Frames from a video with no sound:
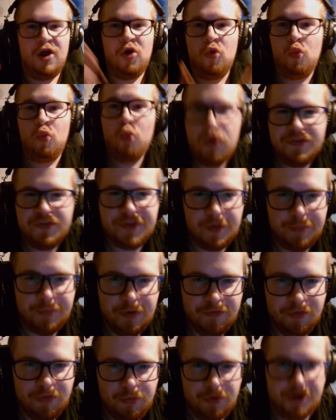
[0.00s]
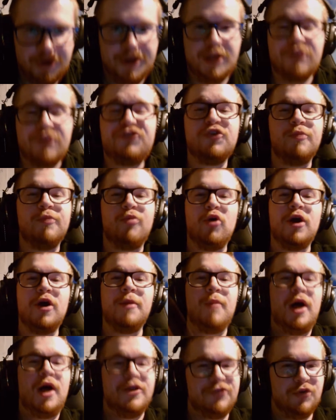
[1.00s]
What's up, everybody? It's your boy
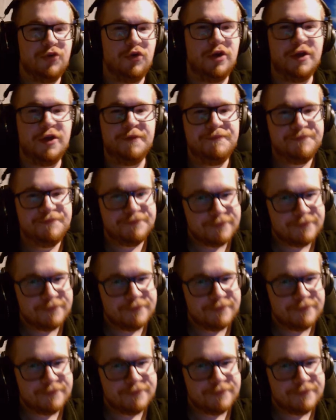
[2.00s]
Matsui,